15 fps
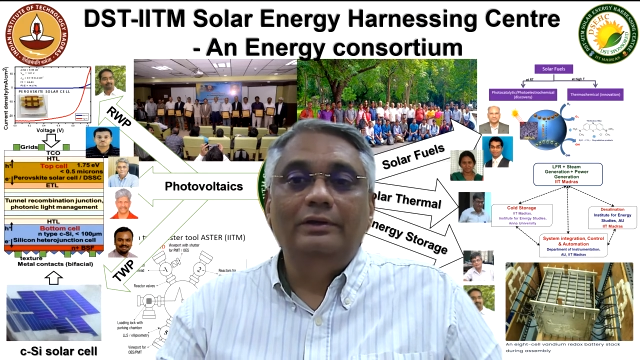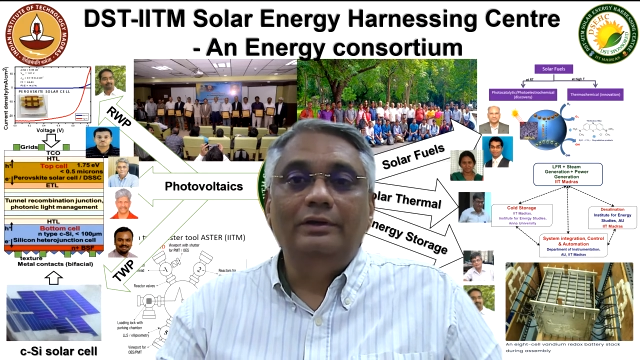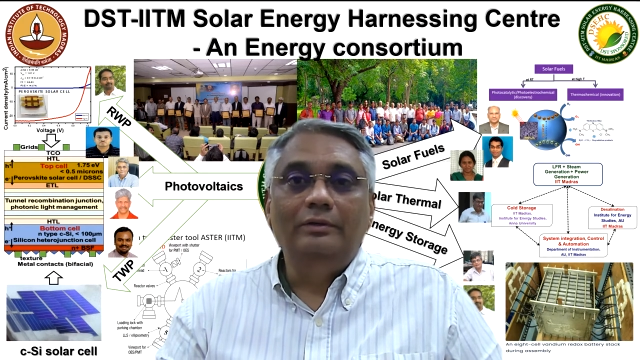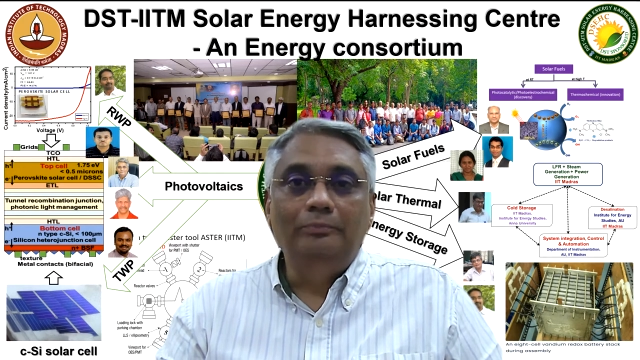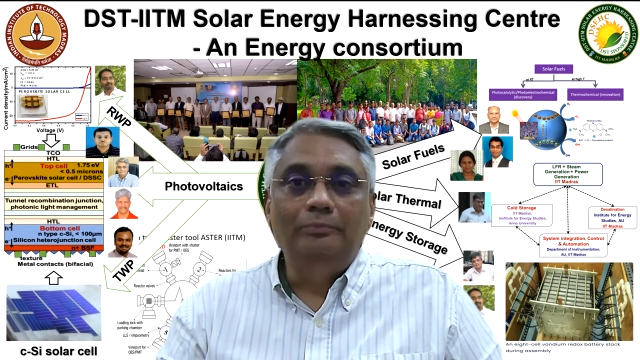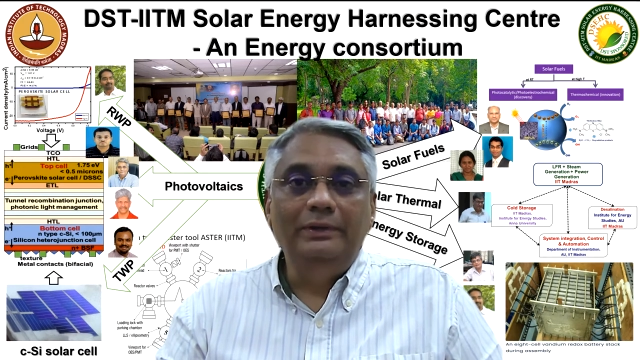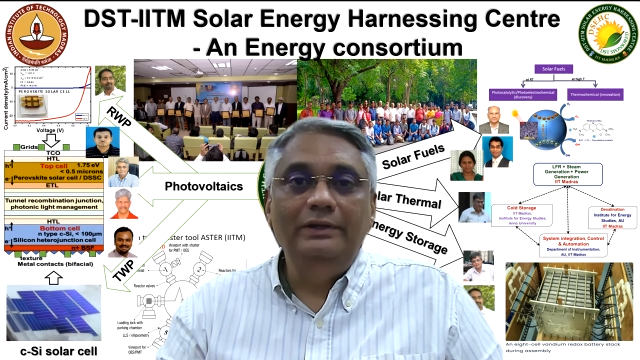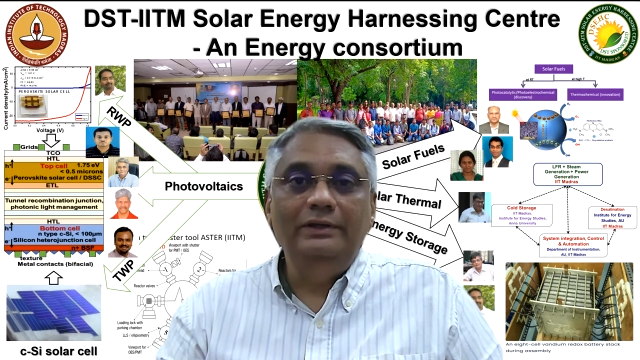
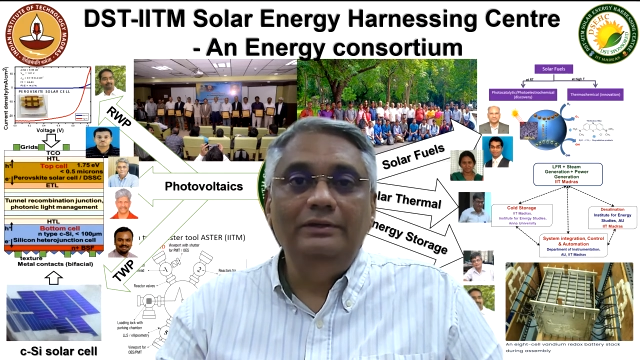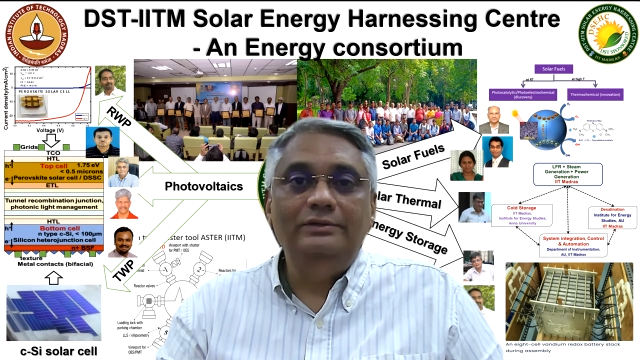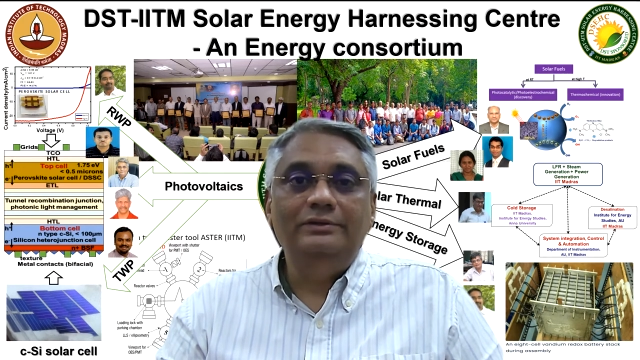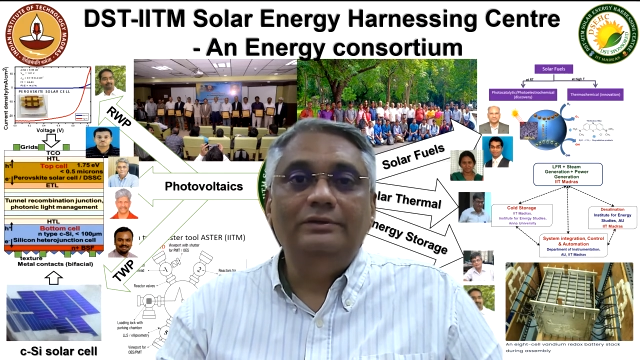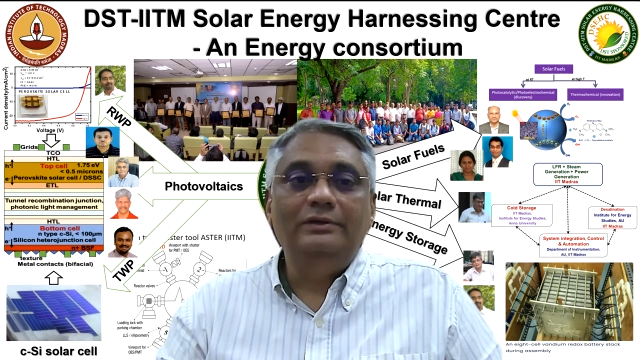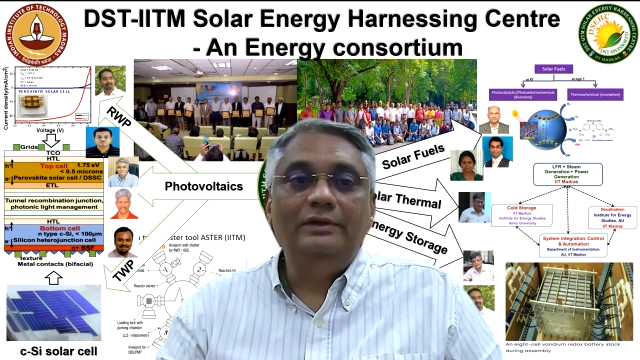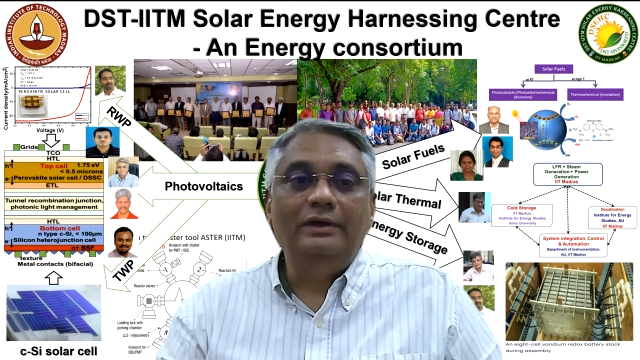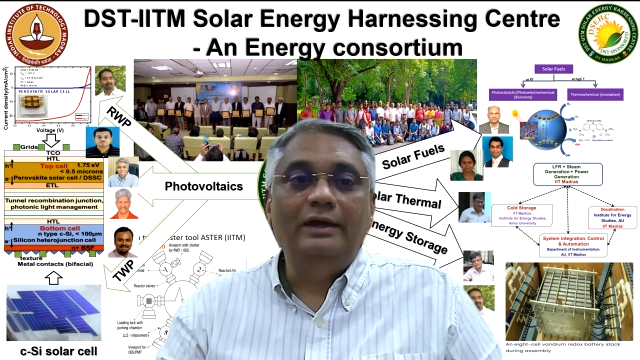complete
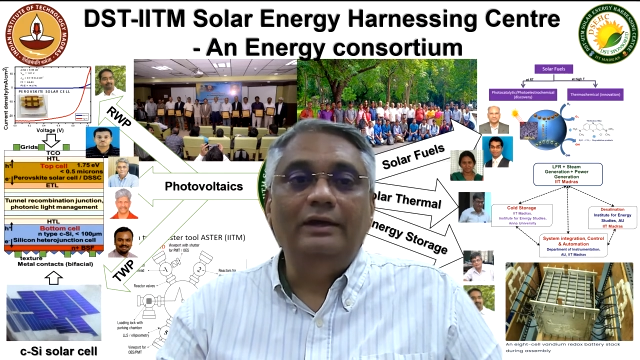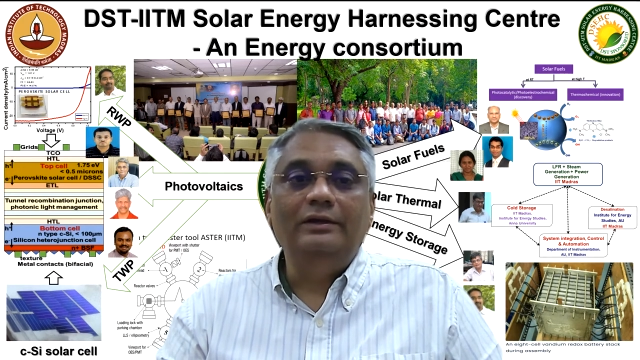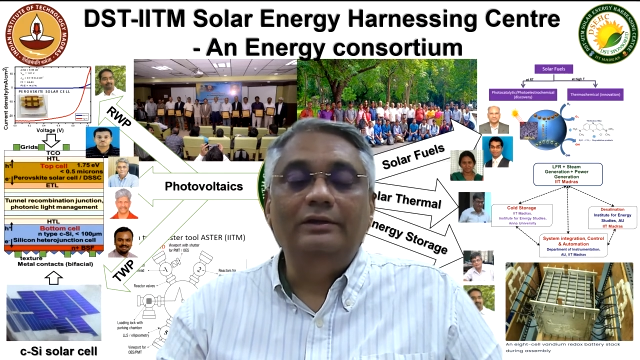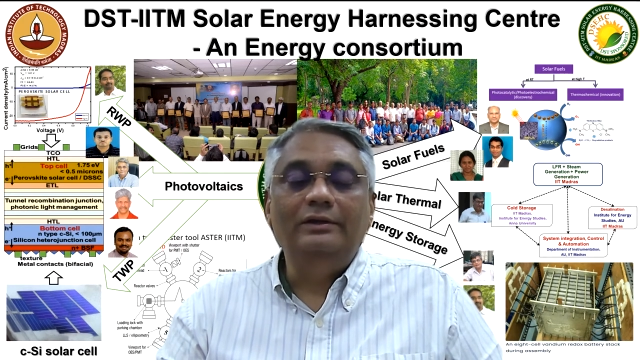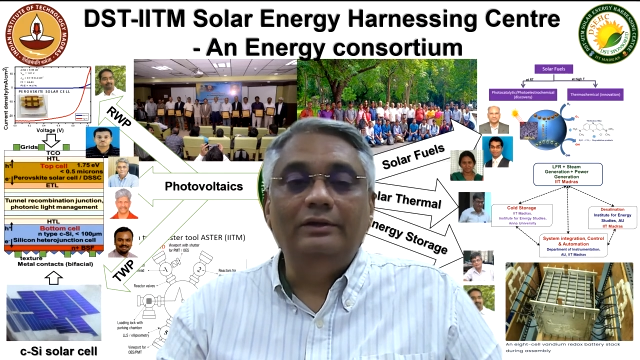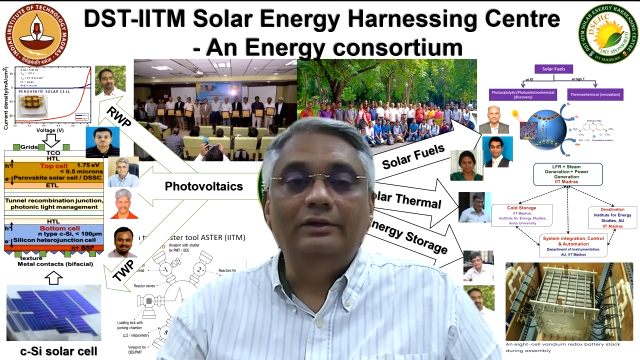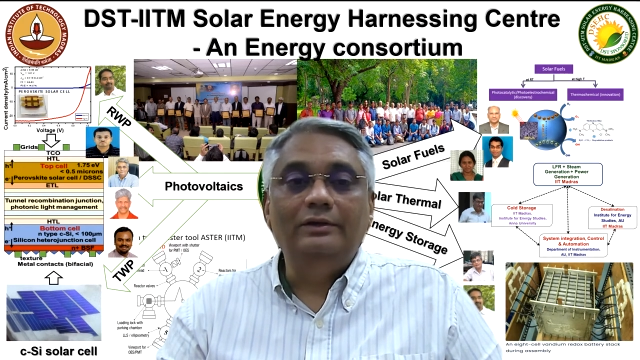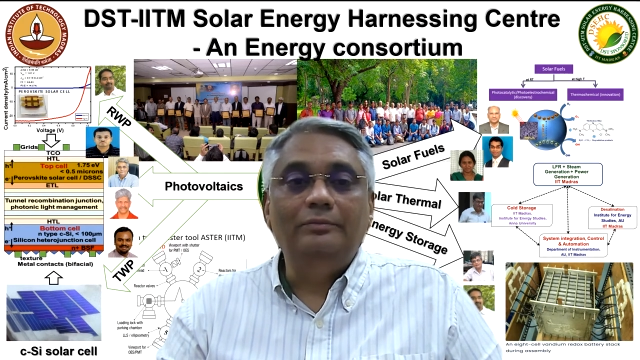
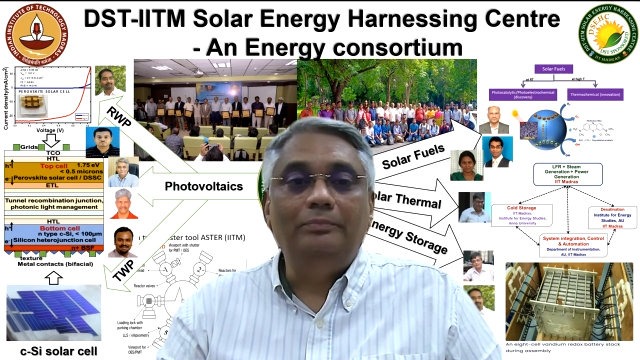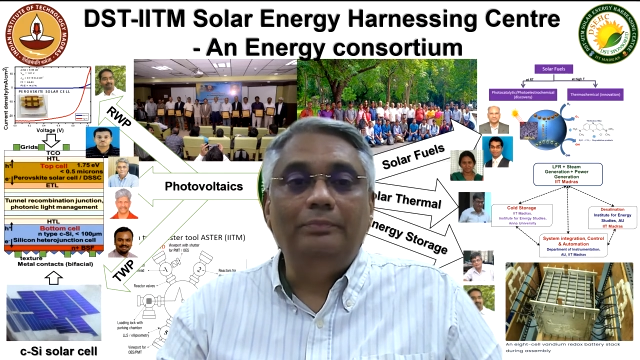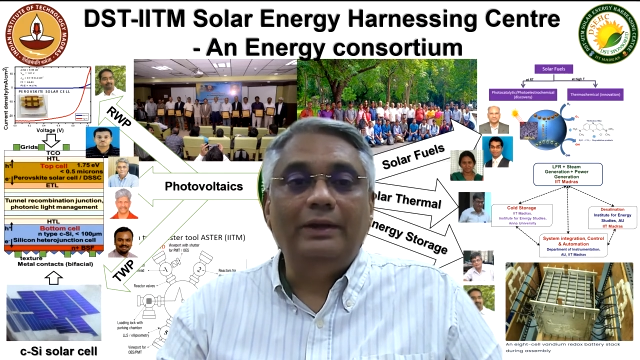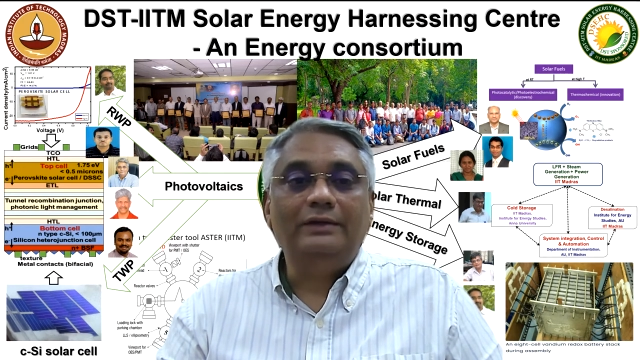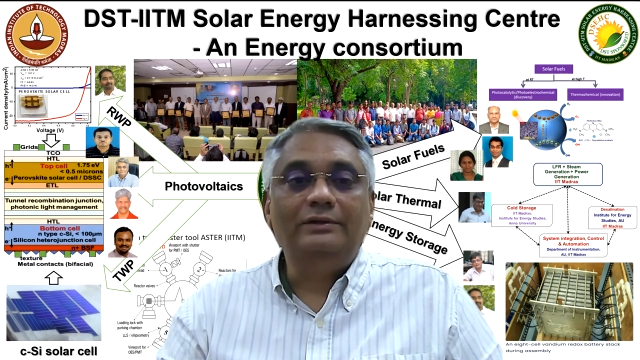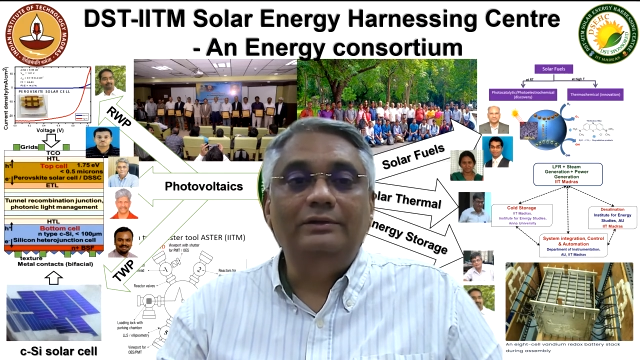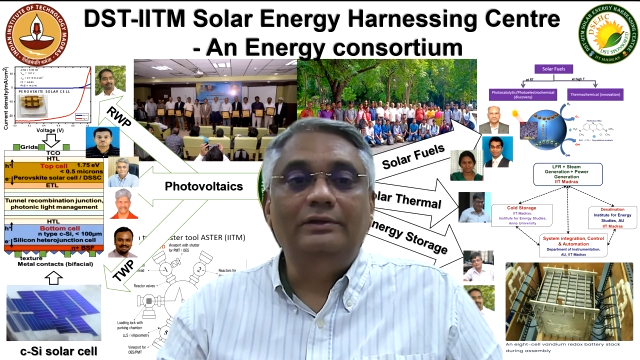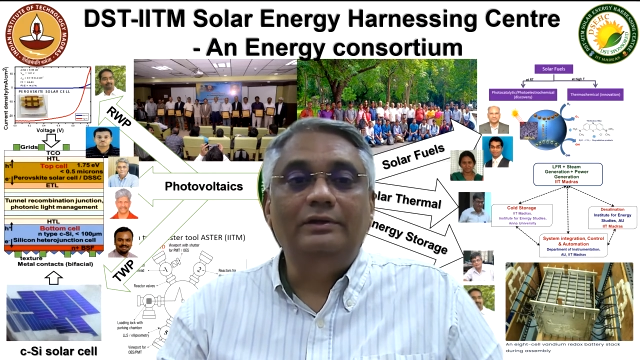and
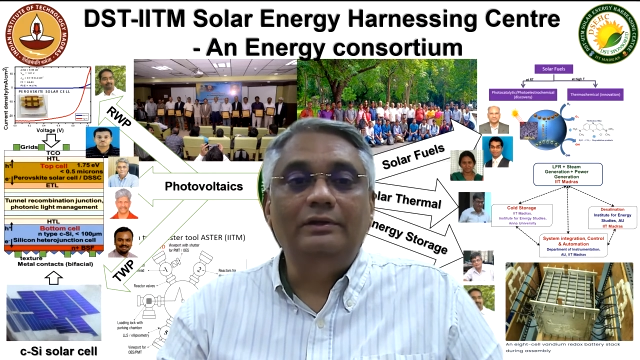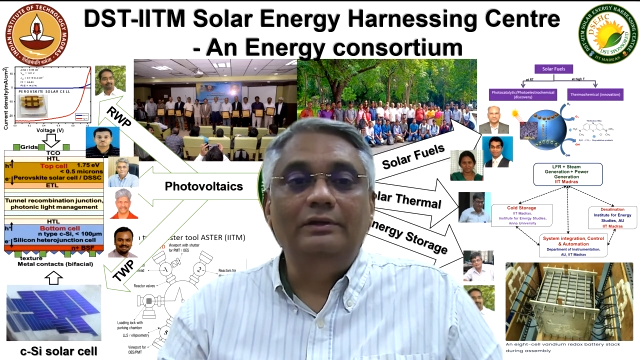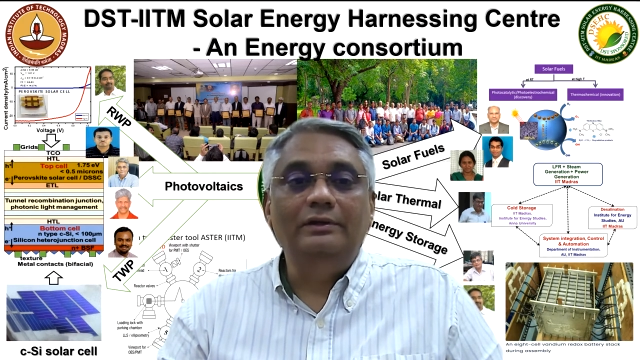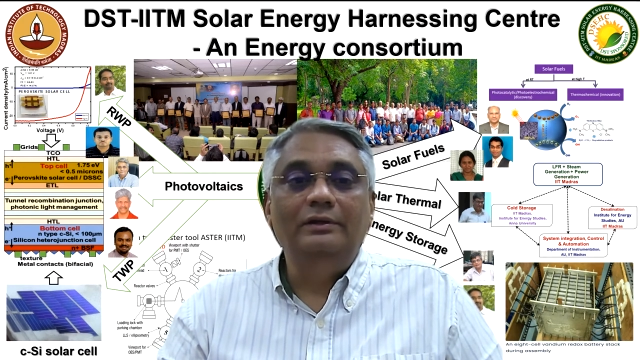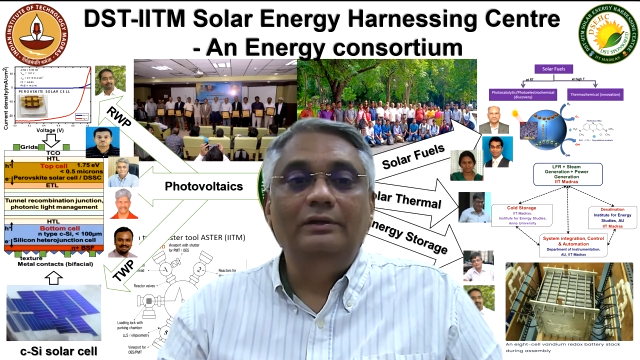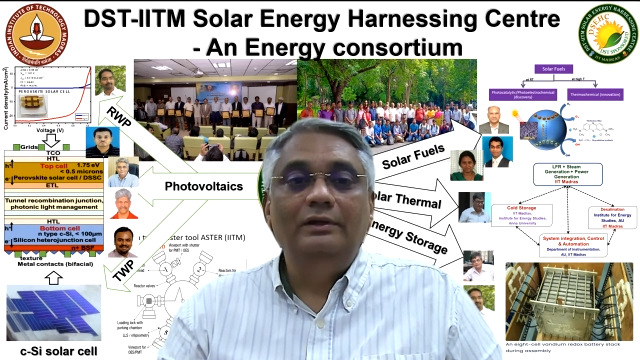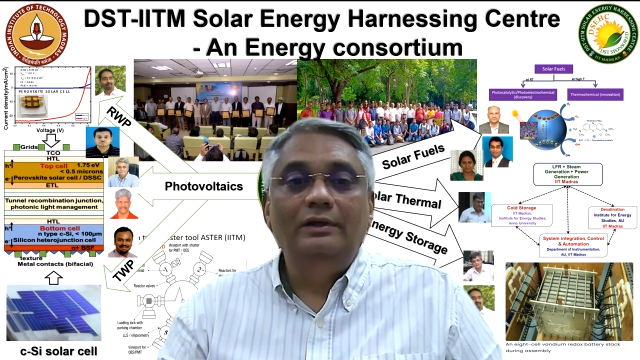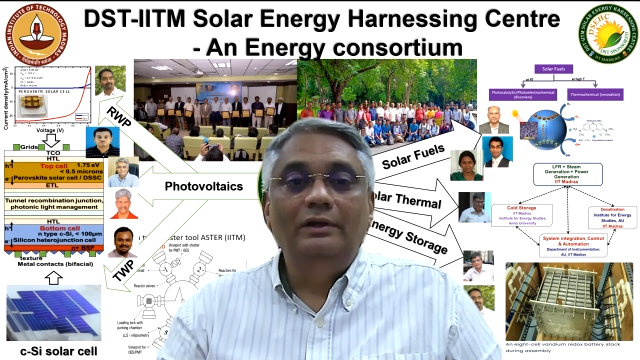
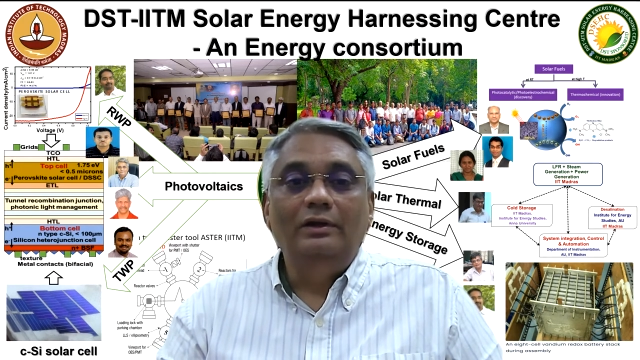practical